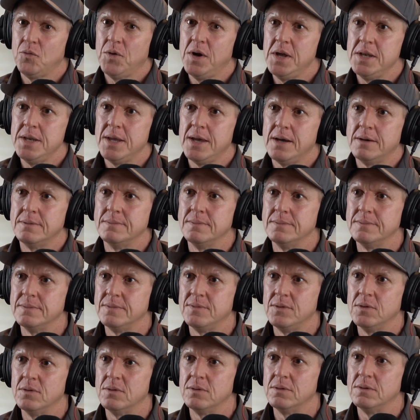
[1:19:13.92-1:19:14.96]
find out
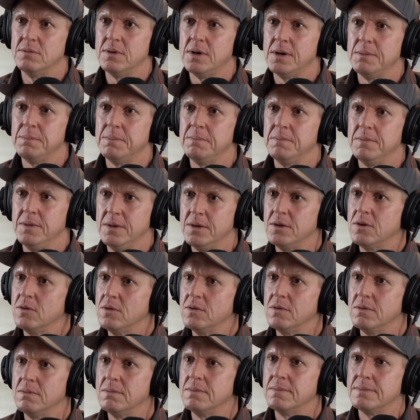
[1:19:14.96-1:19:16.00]
if you're you
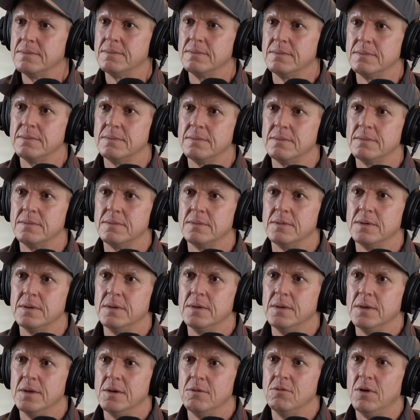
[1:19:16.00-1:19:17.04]
can
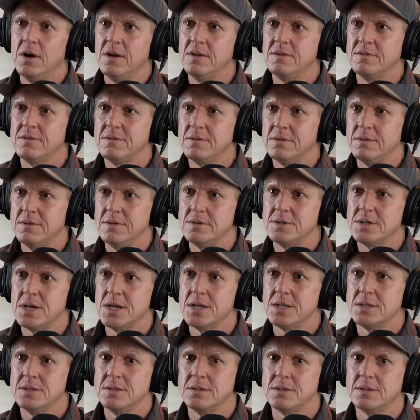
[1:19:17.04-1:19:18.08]
rise to the
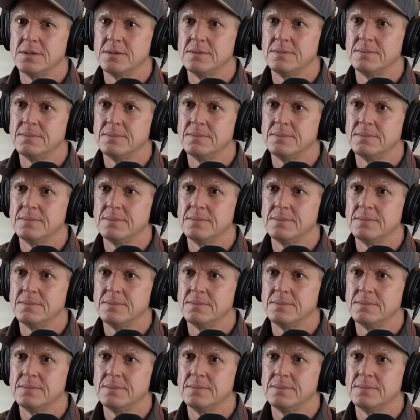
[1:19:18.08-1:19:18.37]
challenge.